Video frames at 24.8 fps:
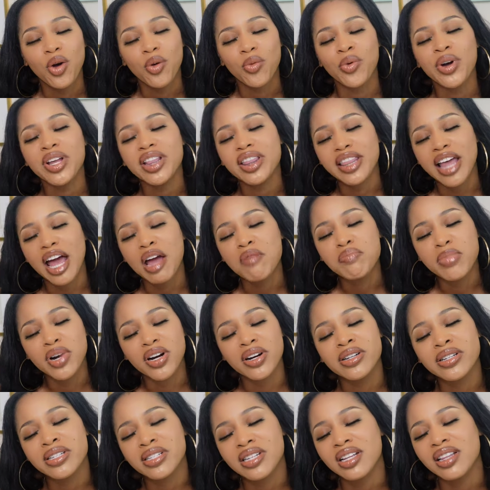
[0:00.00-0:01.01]
with that
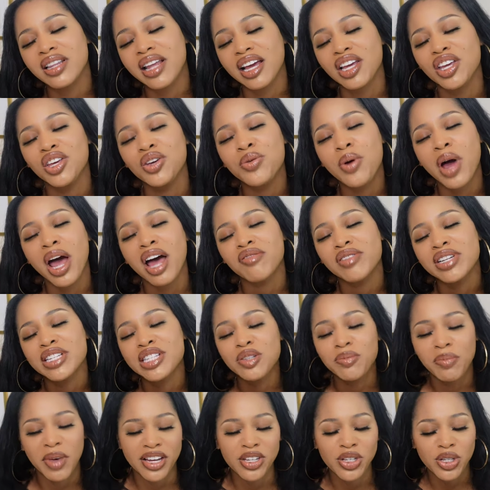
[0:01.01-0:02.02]
person that you have
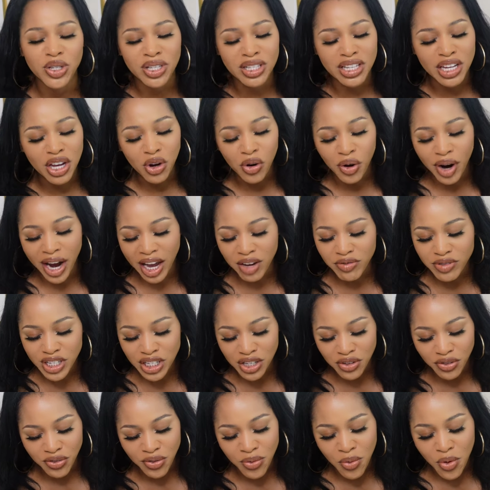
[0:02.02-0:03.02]
especially
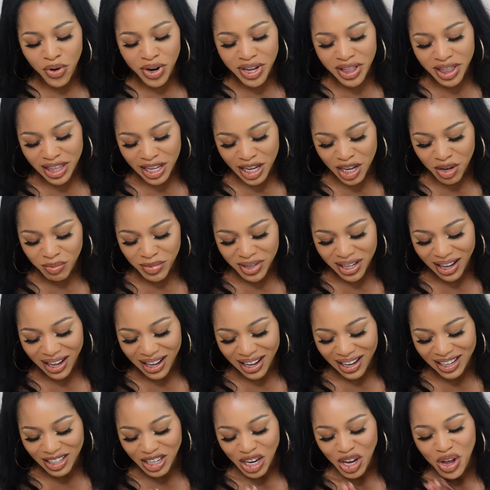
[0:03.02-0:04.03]
crafted for them,
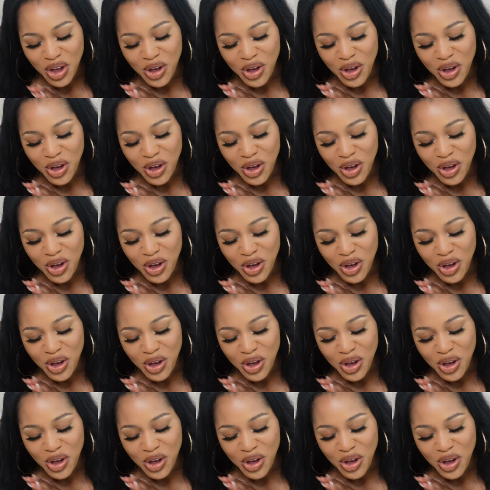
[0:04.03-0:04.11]
God.